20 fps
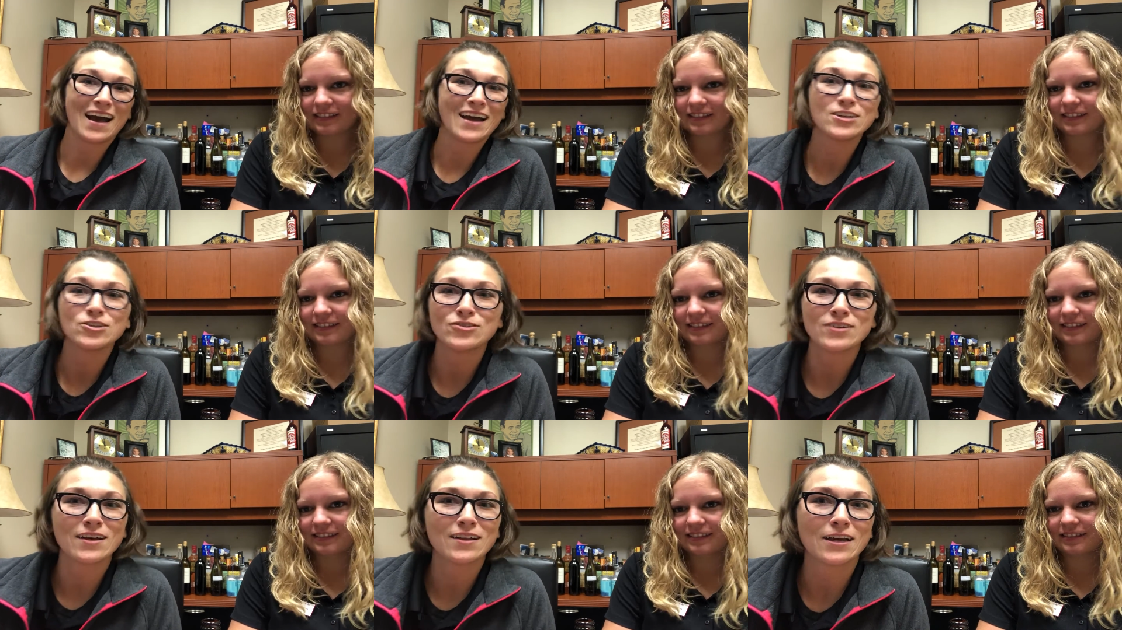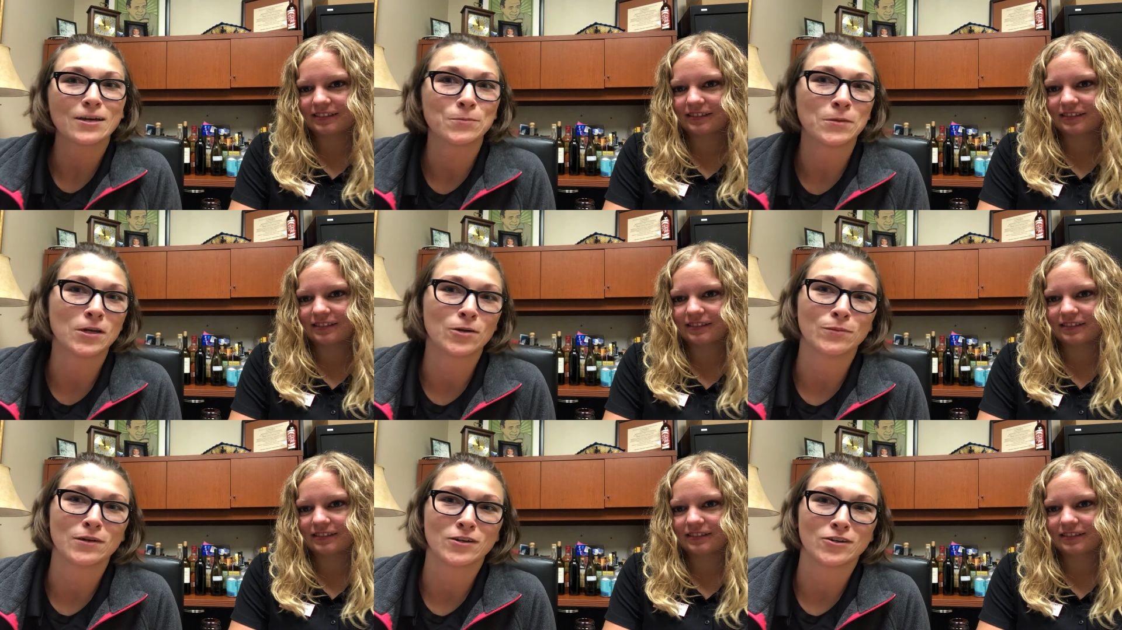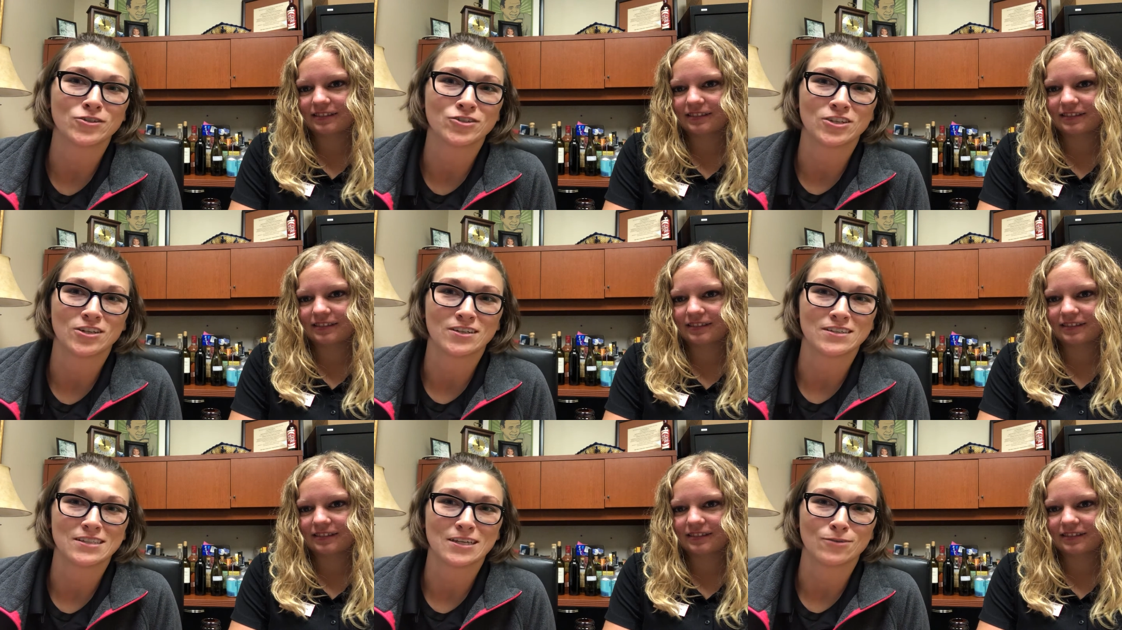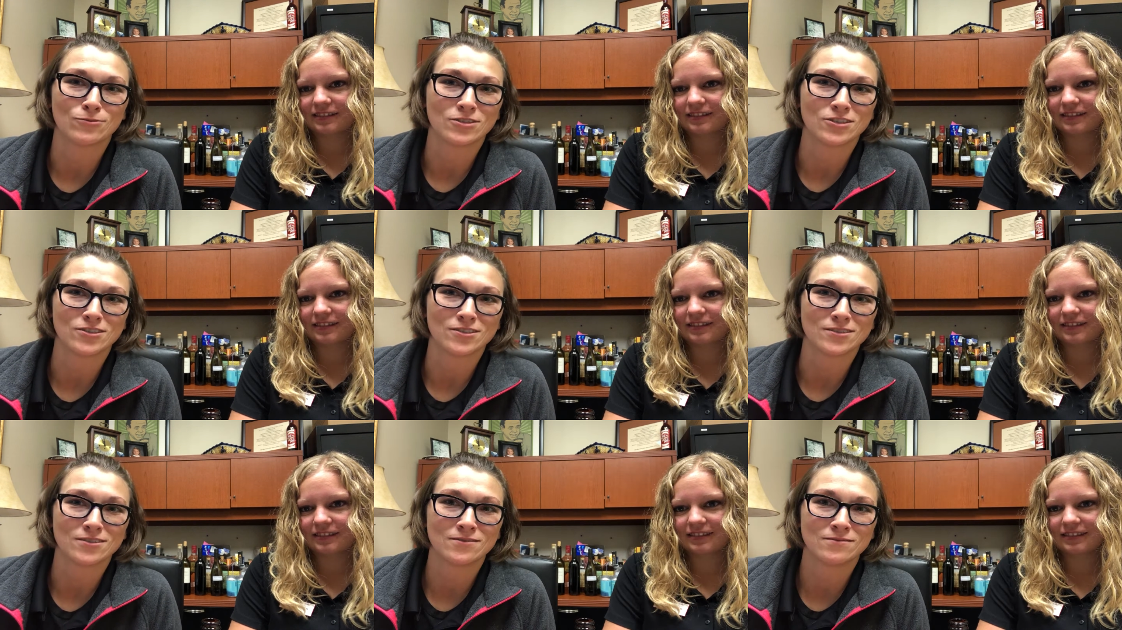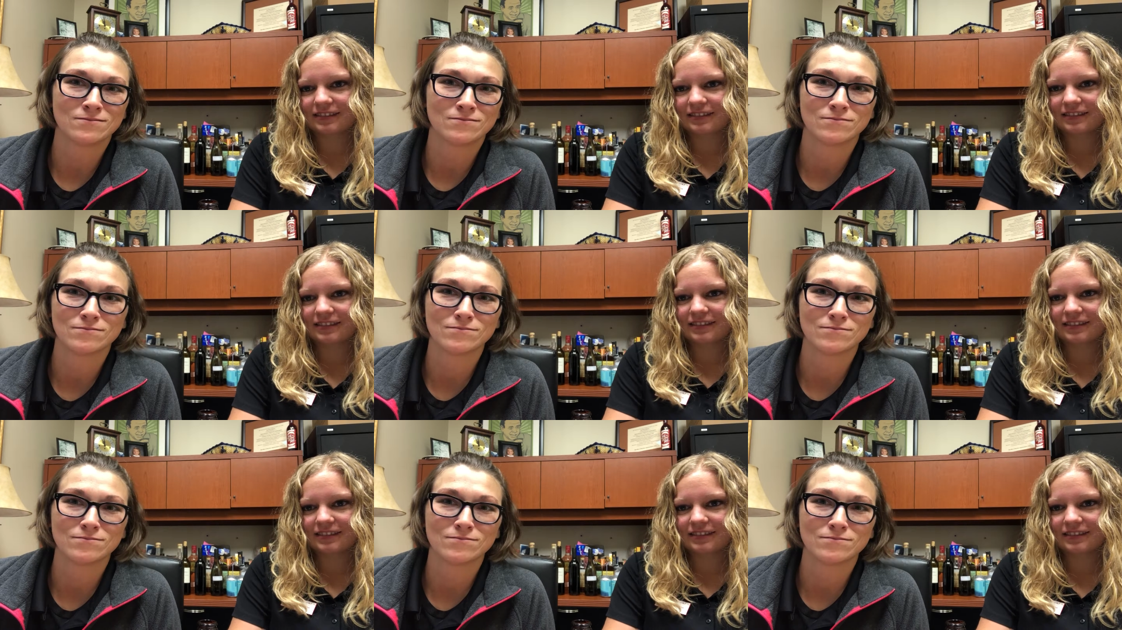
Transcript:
Speaker 1: I do not like peanut butter and jelly sandwiches.